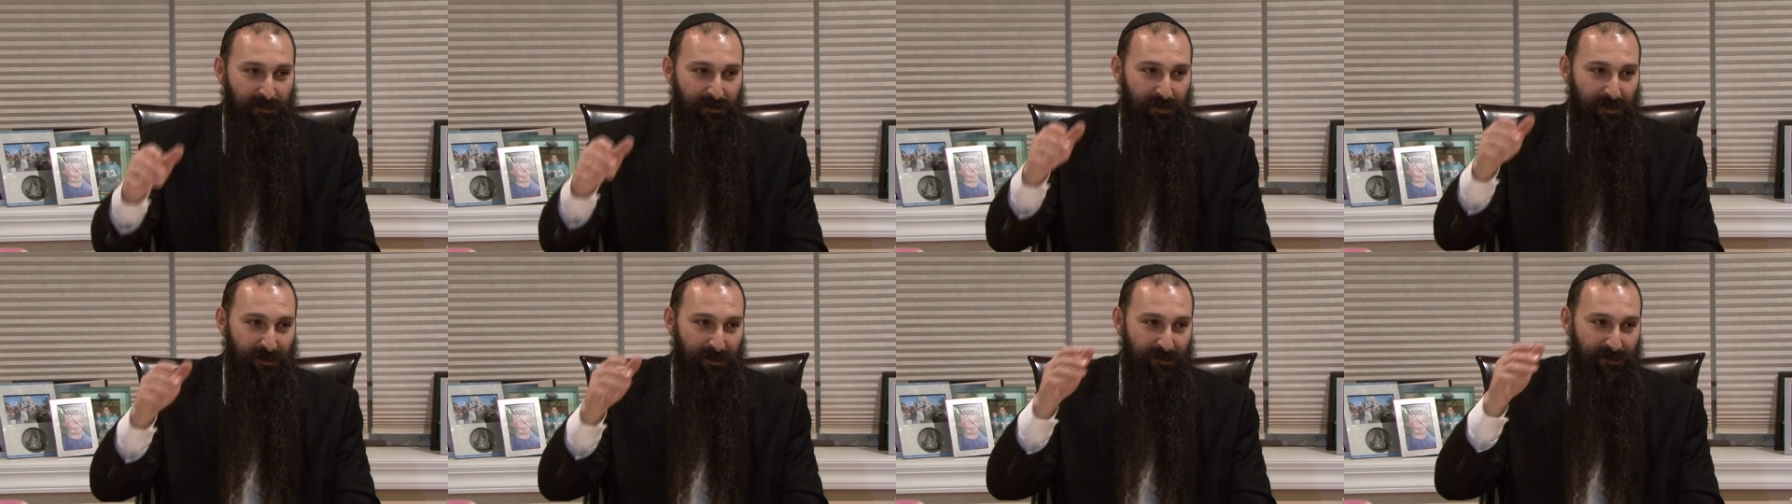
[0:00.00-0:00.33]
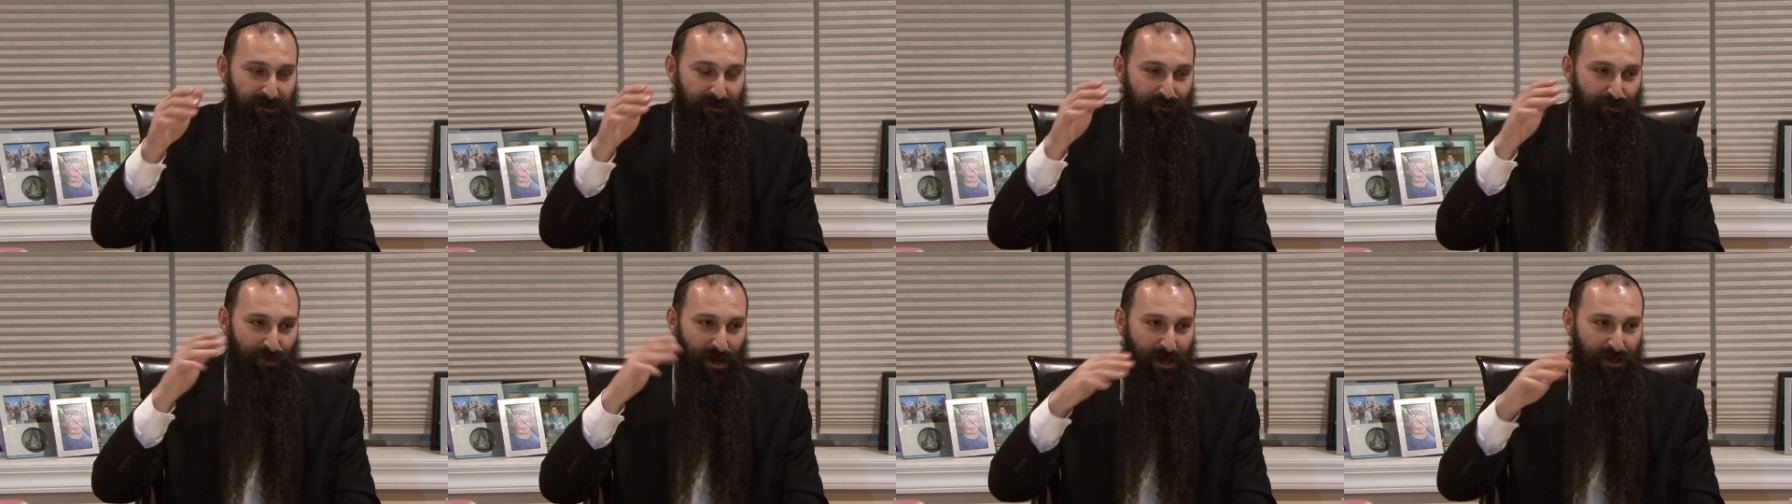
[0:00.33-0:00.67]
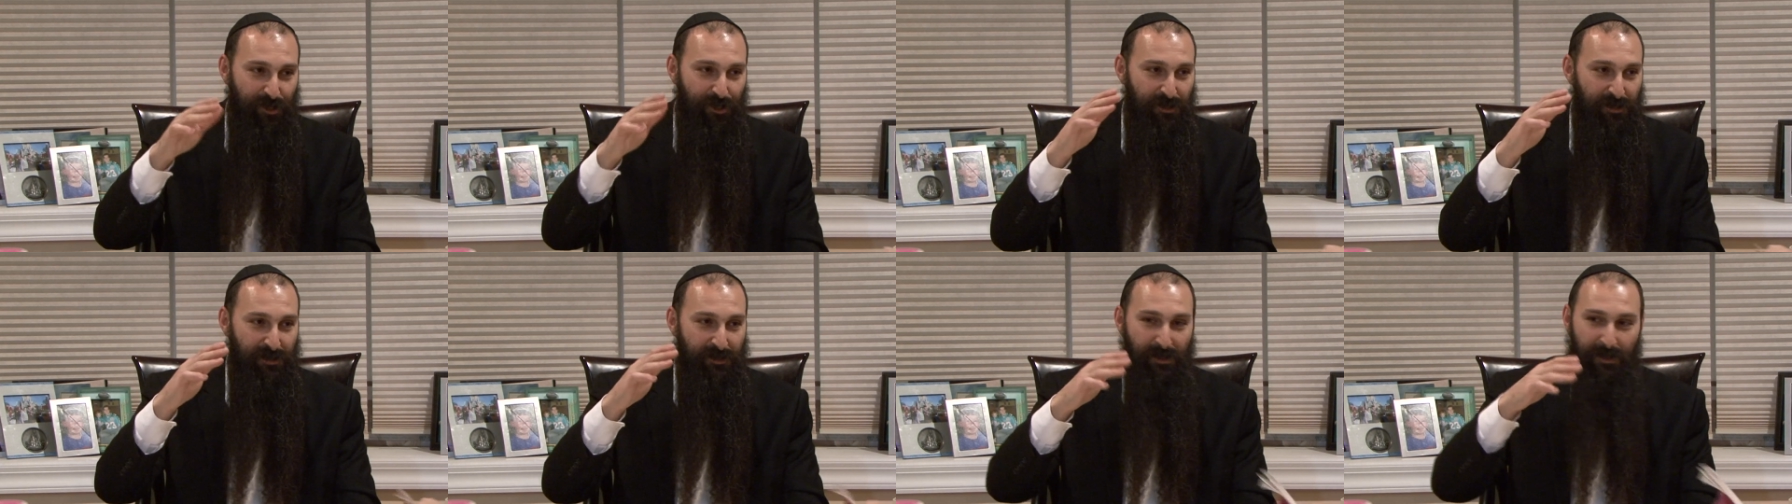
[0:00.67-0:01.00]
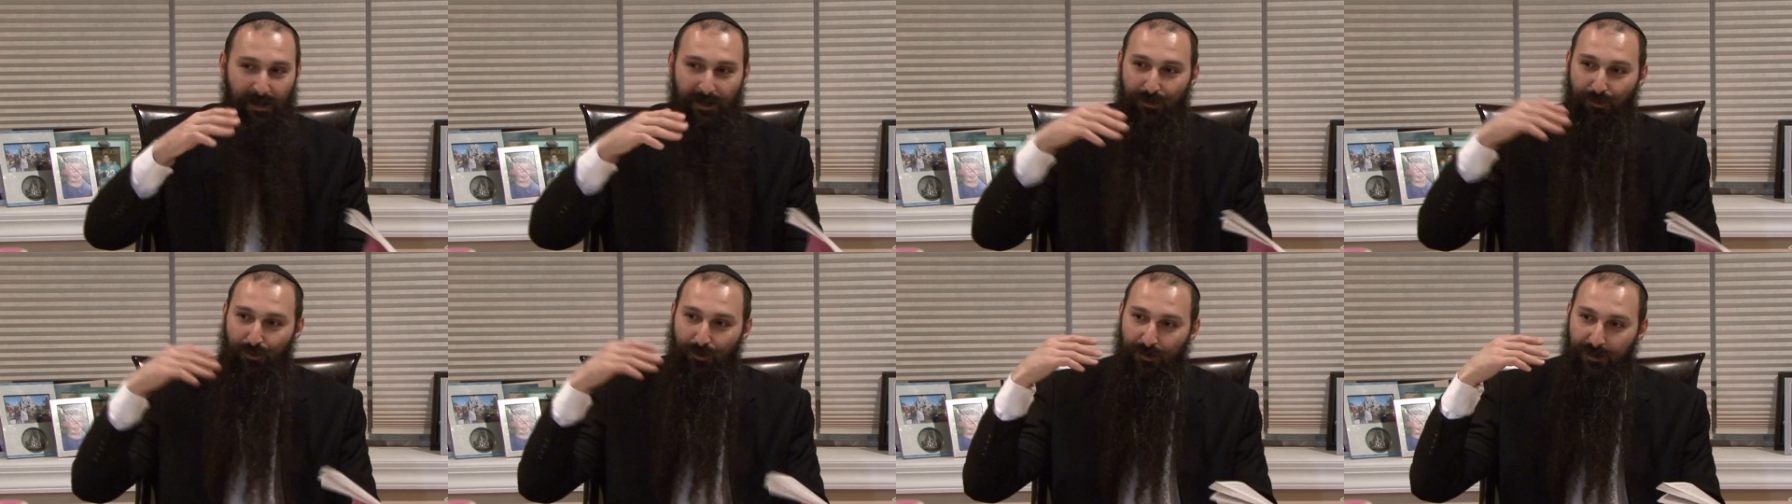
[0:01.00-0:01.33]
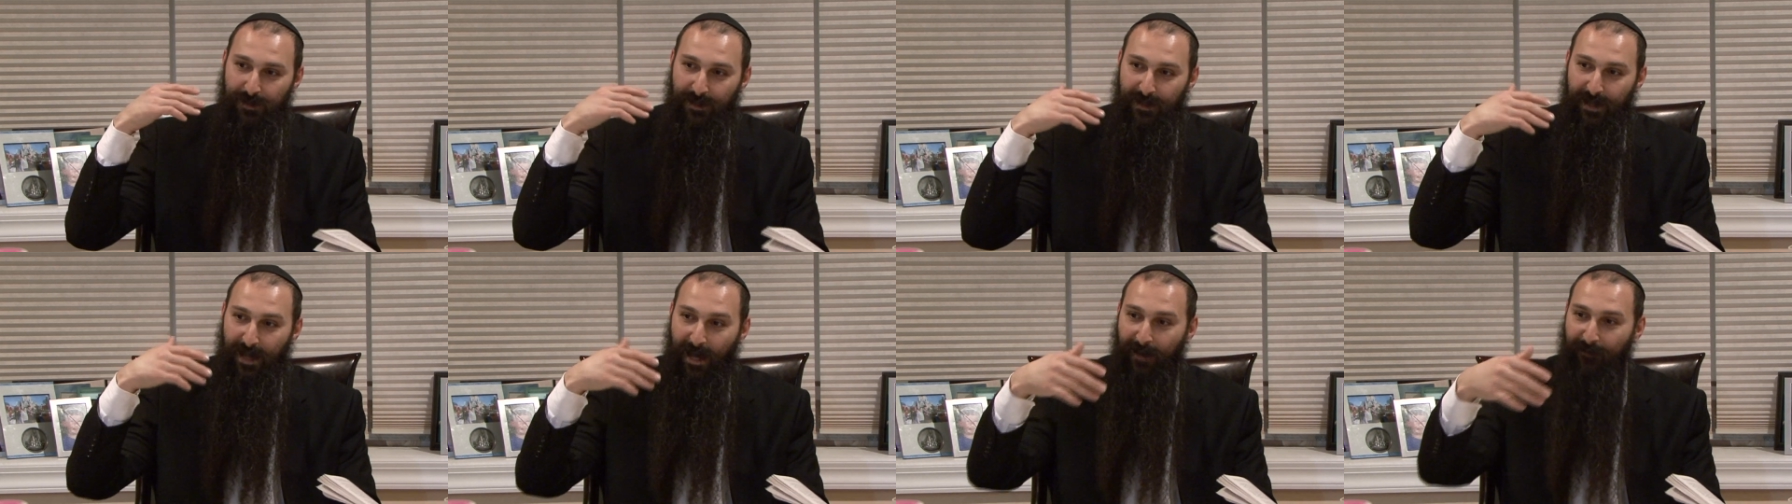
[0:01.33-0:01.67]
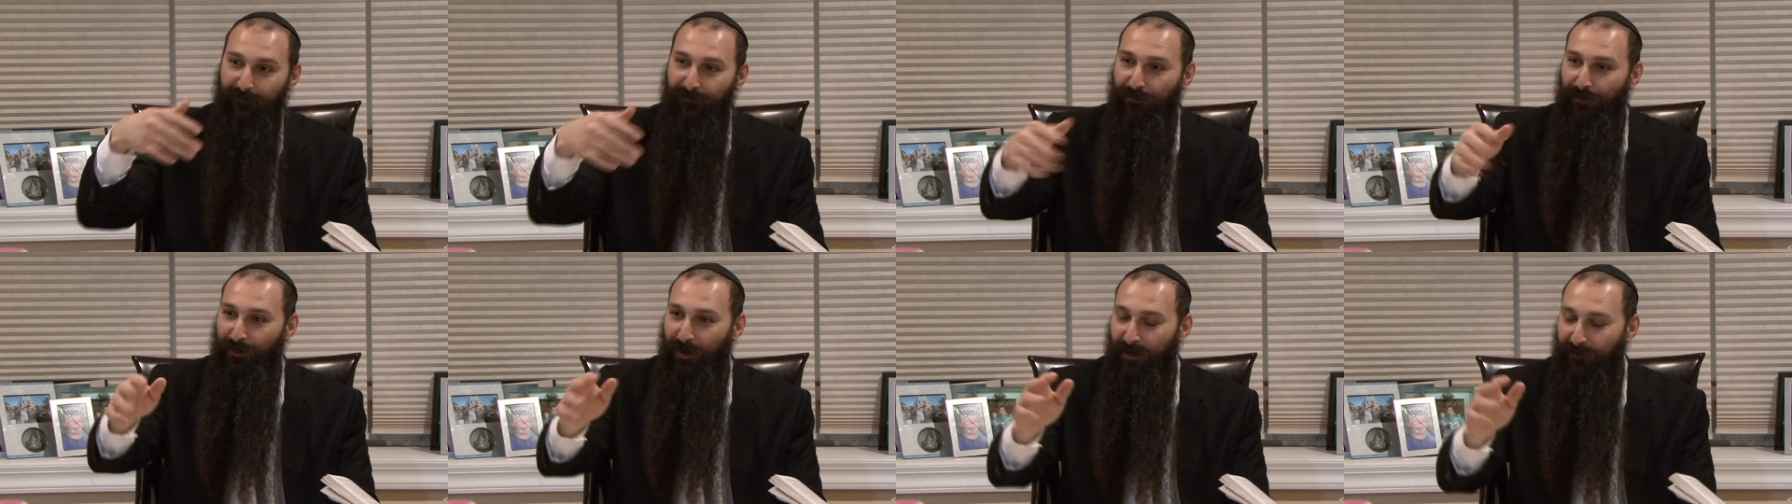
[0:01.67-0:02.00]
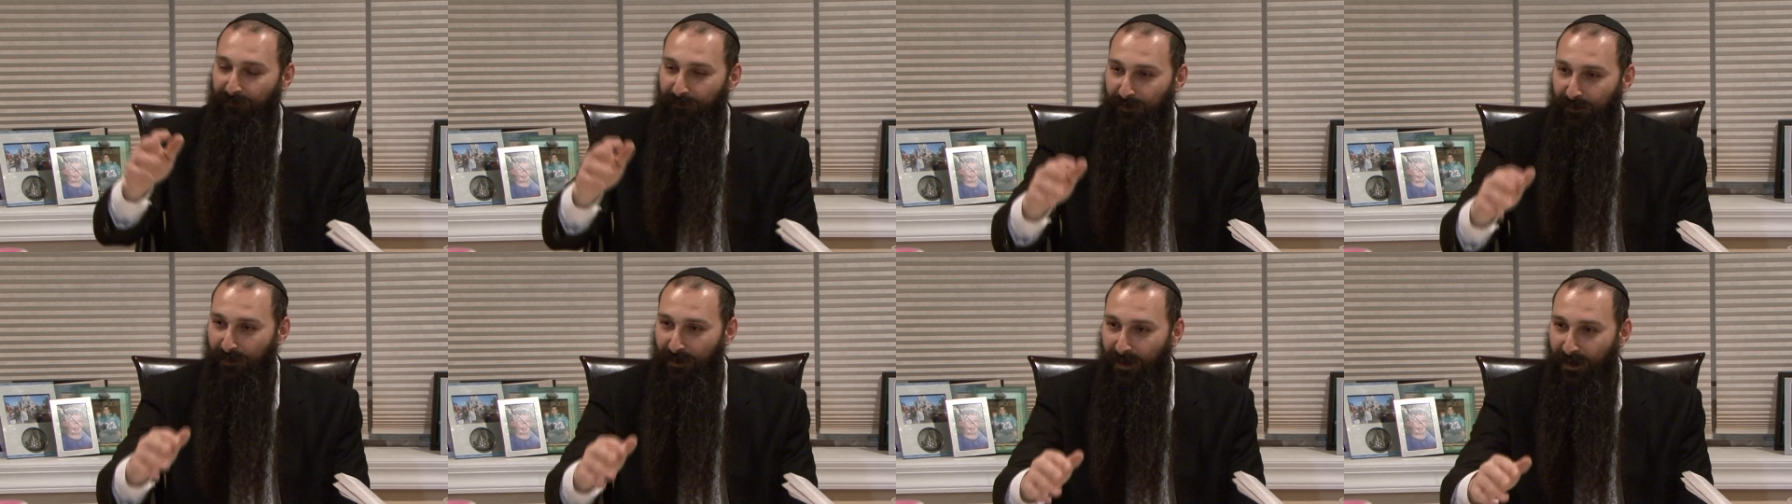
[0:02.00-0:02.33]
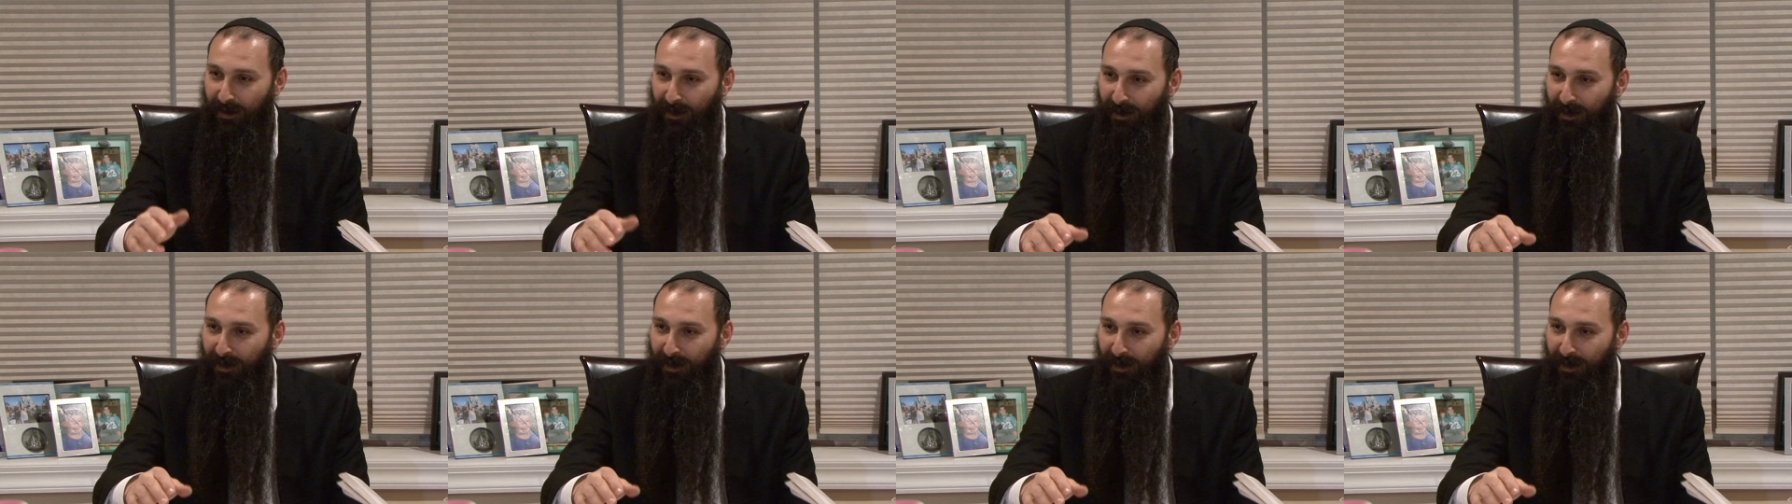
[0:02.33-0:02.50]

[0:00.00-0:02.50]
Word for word: his righteousness will stand forever.